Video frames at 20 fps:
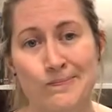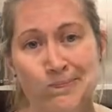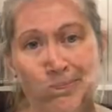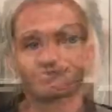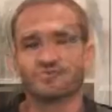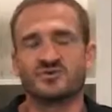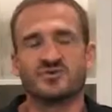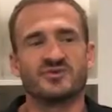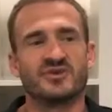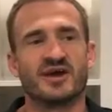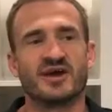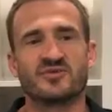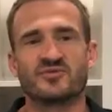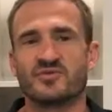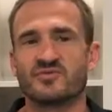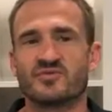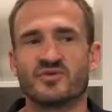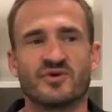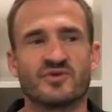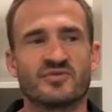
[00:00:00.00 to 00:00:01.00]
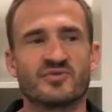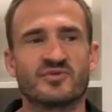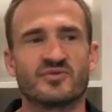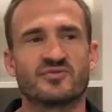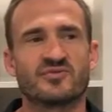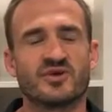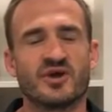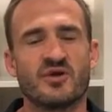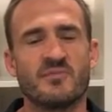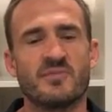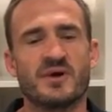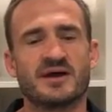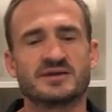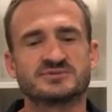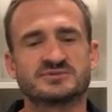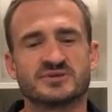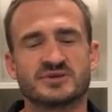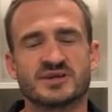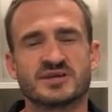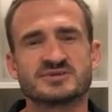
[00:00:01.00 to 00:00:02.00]
Over 2 days we've gone through so
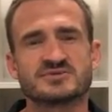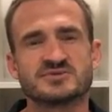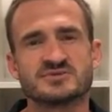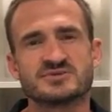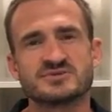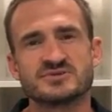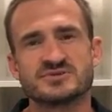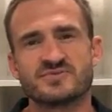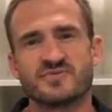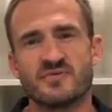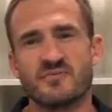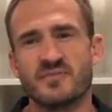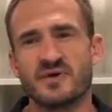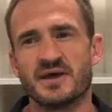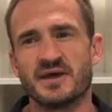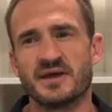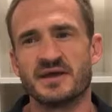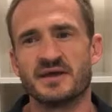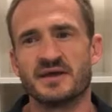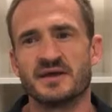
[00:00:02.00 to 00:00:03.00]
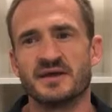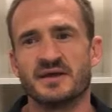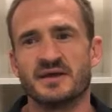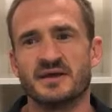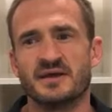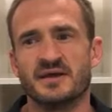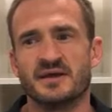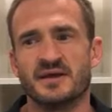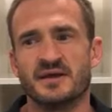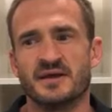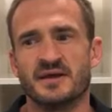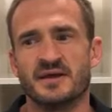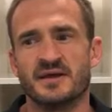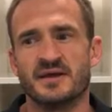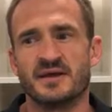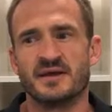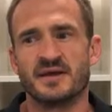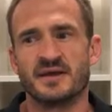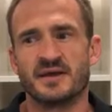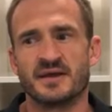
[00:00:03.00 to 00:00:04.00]
much. I guess it was just for me
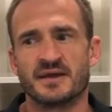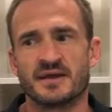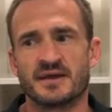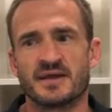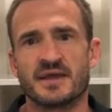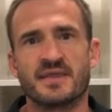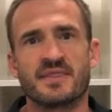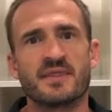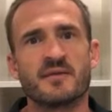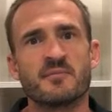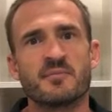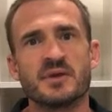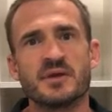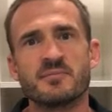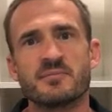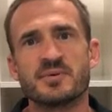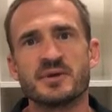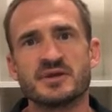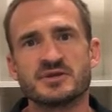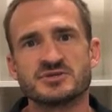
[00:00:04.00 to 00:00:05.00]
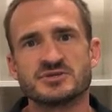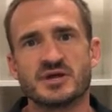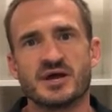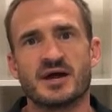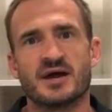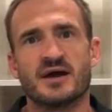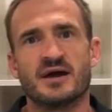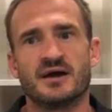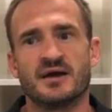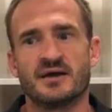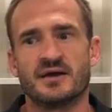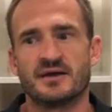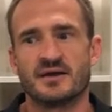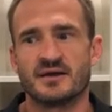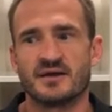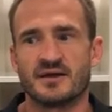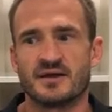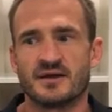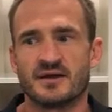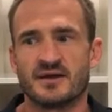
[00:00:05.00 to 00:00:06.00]
getting the big picture
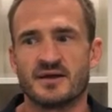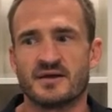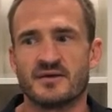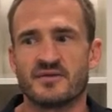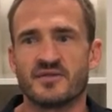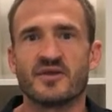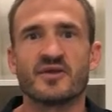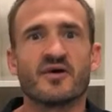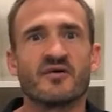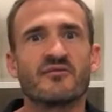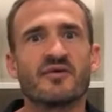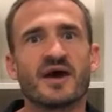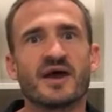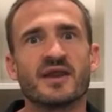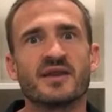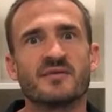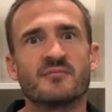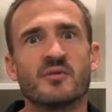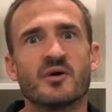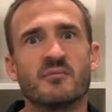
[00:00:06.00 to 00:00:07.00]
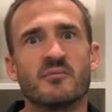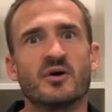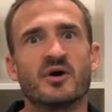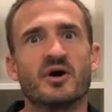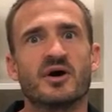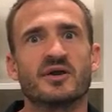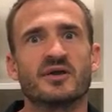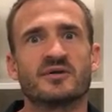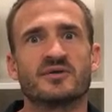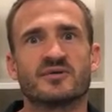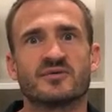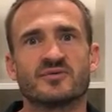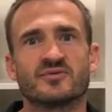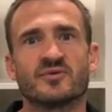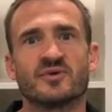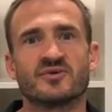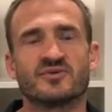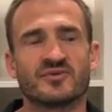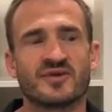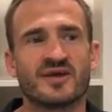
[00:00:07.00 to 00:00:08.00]
that I've had in my mind. I've
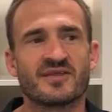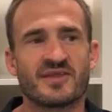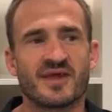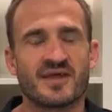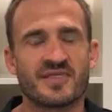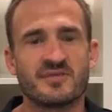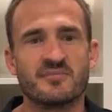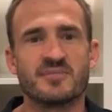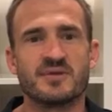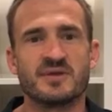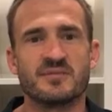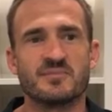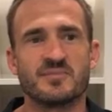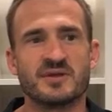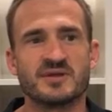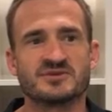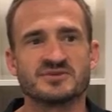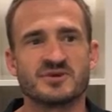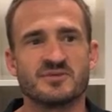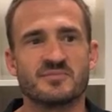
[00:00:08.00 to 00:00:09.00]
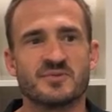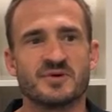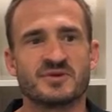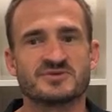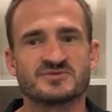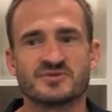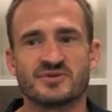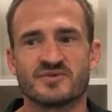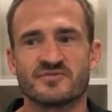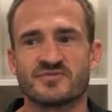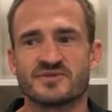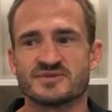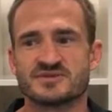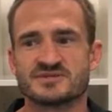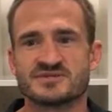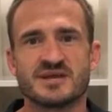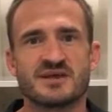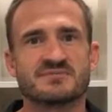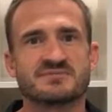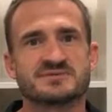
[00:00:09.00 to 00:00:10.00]
always had the big picture, but sort of the
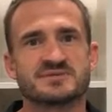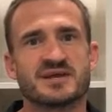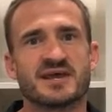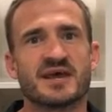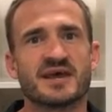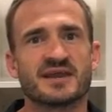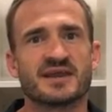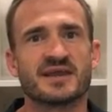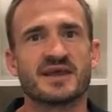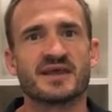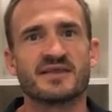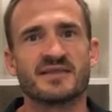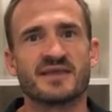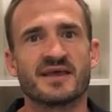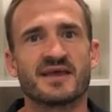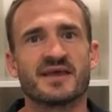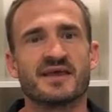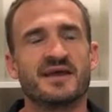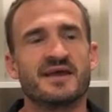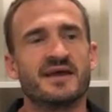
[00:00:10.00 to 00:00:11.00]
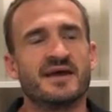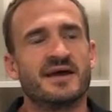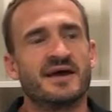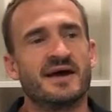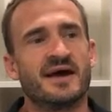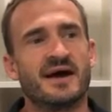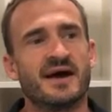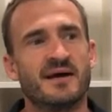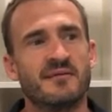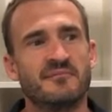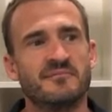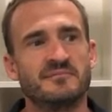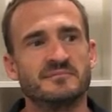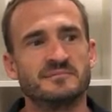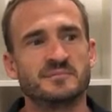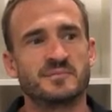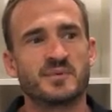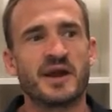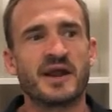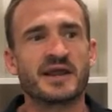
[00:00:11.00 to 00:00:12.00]
steps to how to get there,
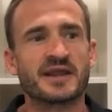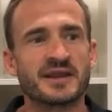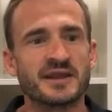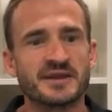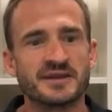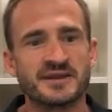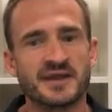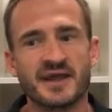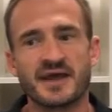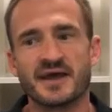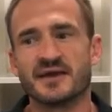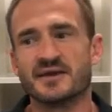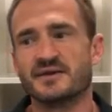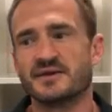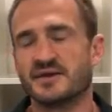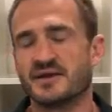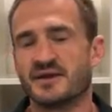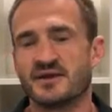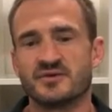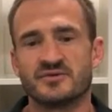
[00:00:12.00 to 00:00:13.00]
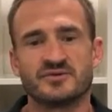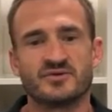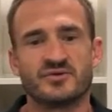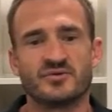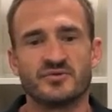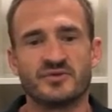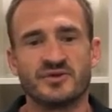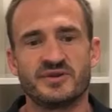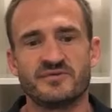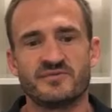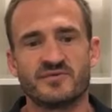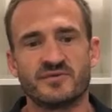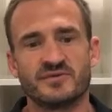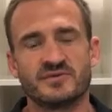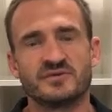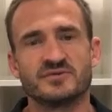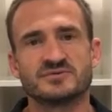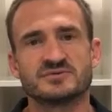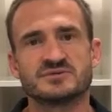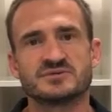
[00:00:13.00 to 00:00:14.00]
breaking it down and into all the
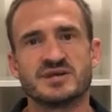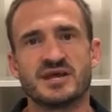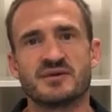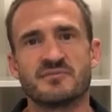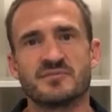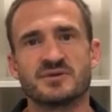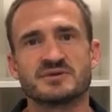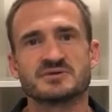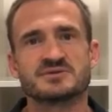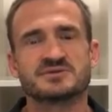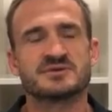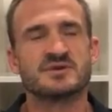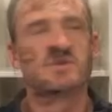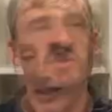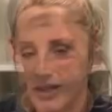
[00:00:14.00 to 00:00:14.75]
different little segments.